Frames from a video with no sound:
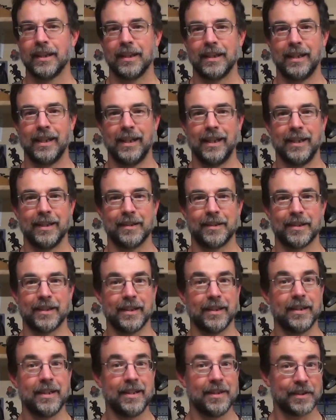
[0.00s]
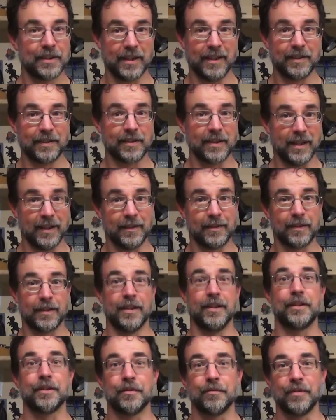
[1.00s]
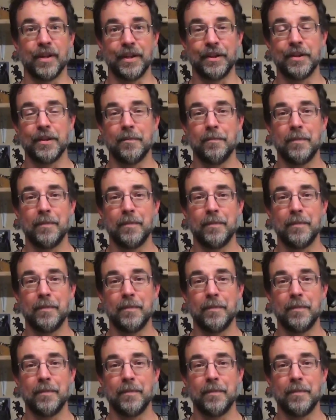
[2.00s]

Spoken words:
and he's then going to run the